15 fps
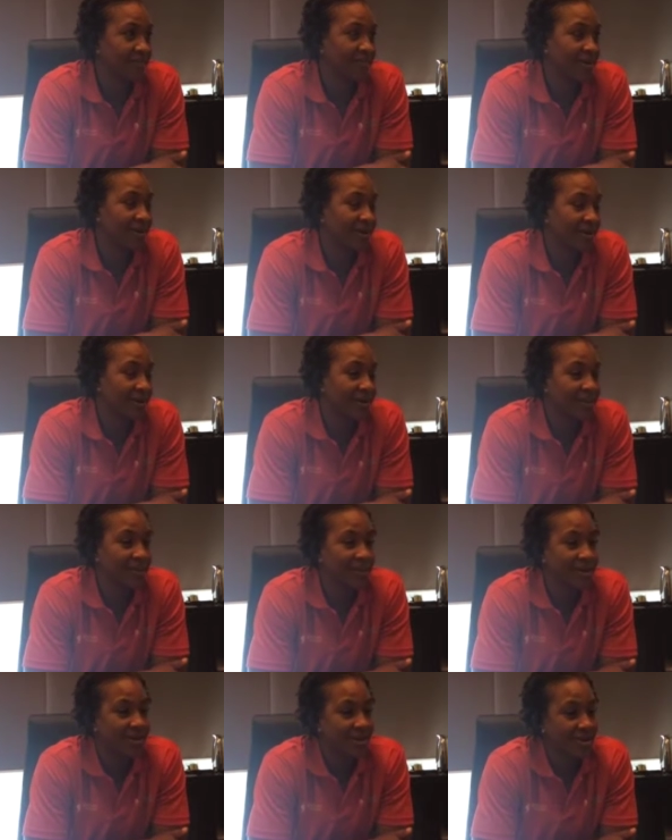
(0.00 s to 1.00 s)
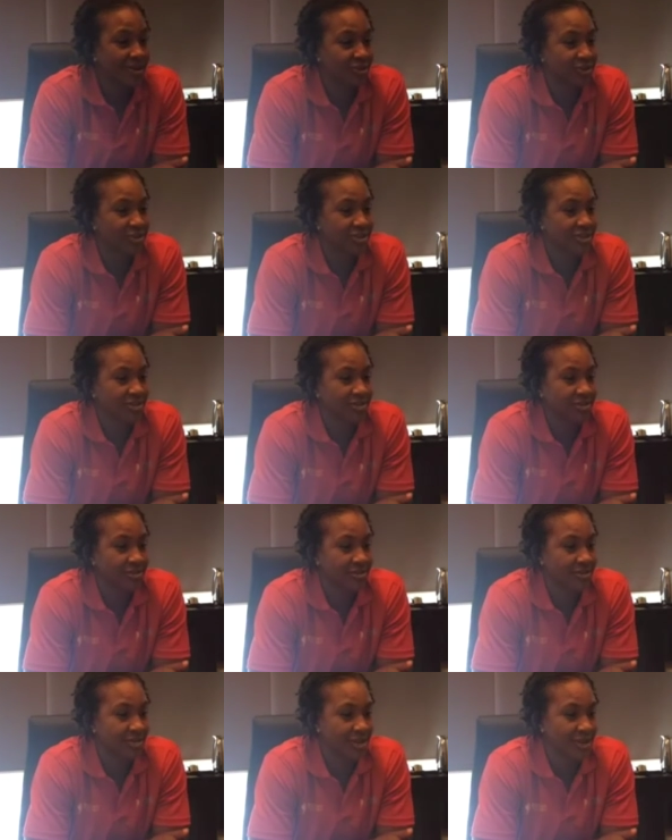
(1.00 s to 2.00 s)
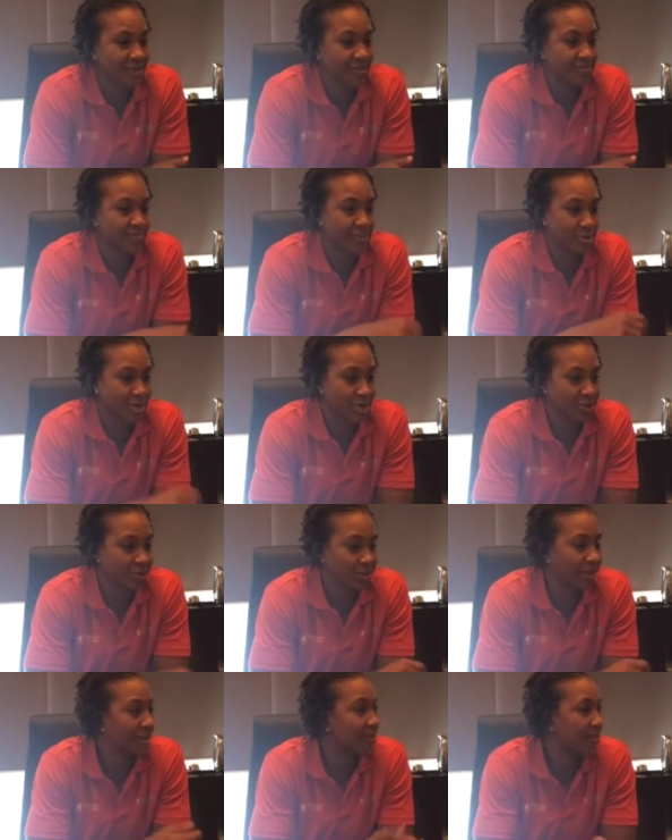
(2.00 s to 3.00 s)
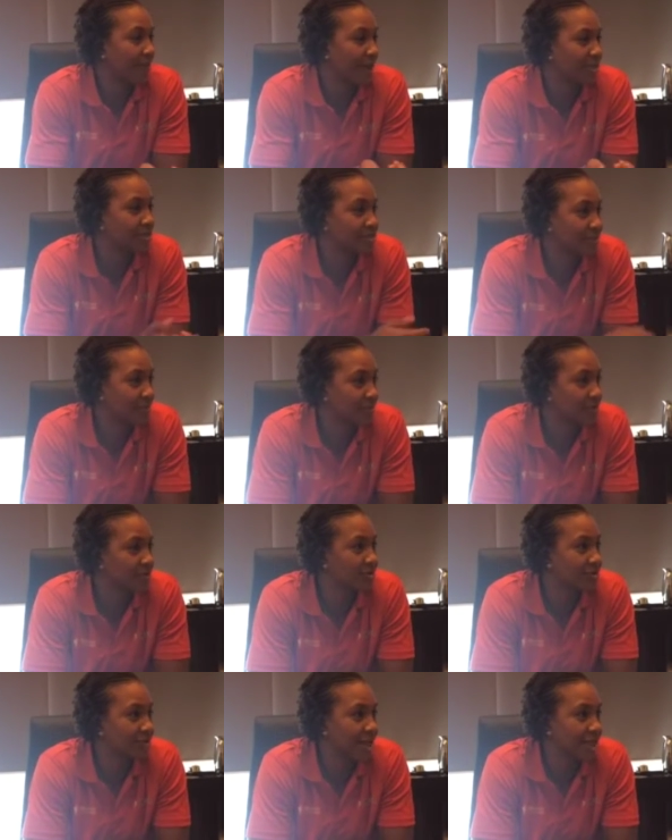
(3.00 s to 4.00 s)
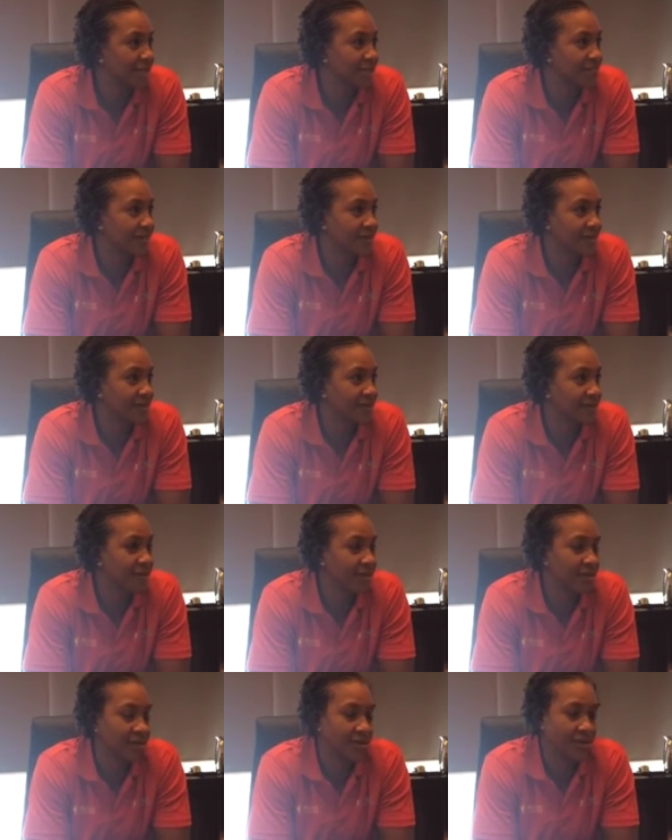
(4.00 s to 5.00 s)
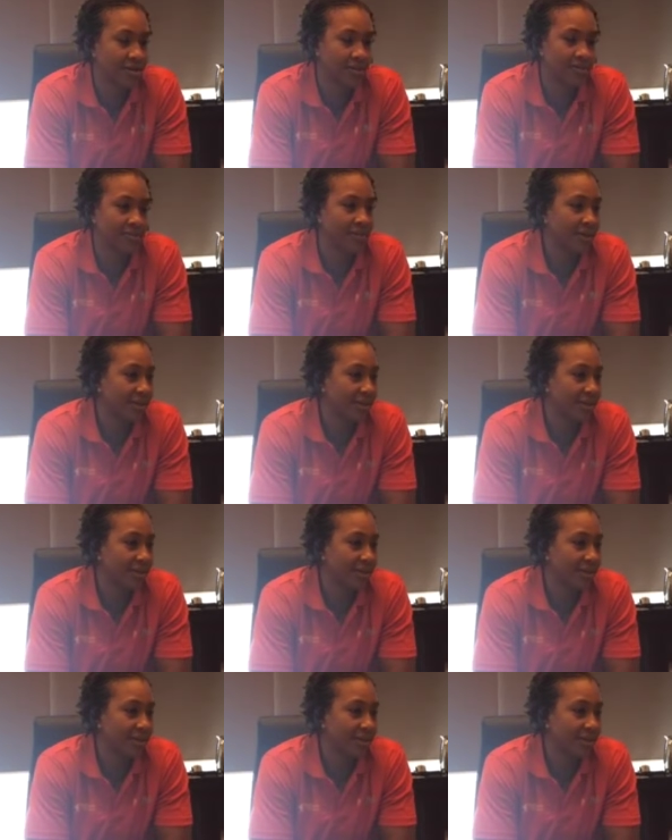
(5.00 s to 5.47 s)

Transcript: But um, you know, just looking particularly at the basketball aspect of it, um,